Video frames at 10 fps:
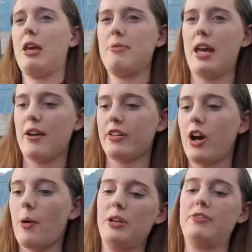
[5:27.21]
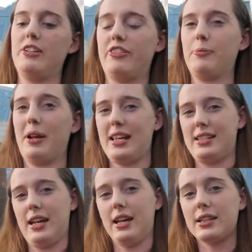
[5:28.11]
maybe have a couple of different
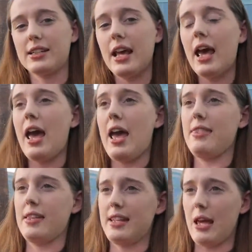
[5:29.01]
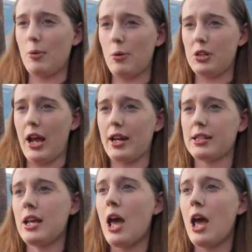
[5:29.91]
plastics in the same object.